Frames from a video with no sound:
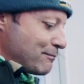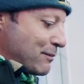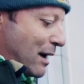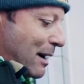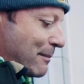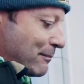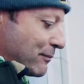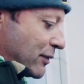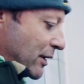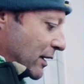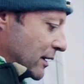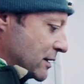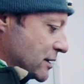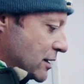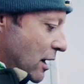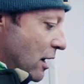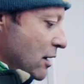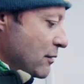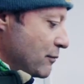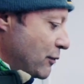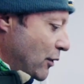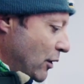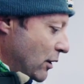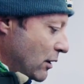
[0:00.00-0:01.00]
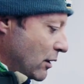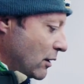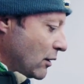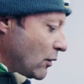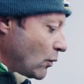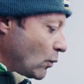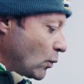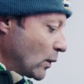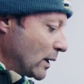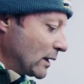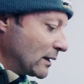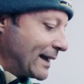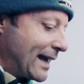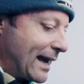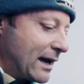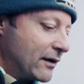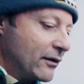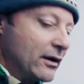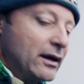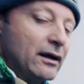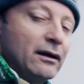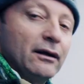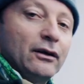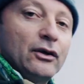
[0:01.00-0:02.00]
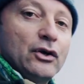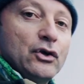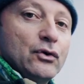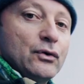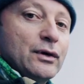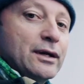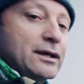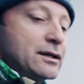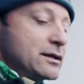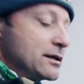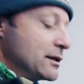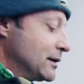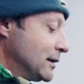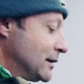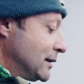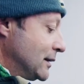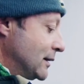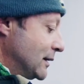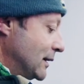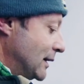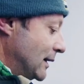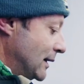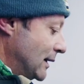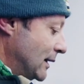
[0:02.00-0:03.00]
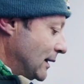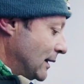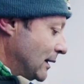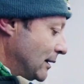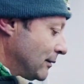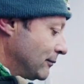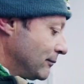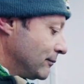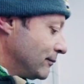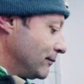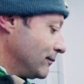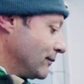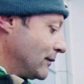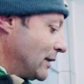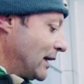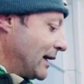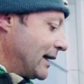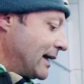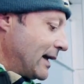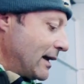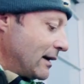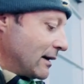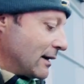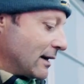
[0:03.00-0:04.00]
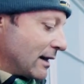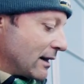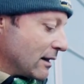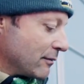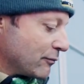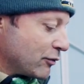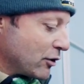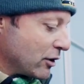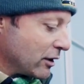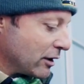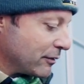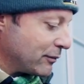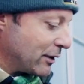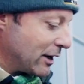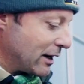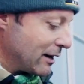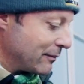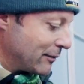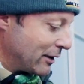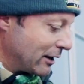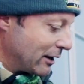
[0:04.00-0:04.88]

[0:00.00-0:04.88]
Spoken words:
bumper tow bar wheel carrier unit. Again, another product by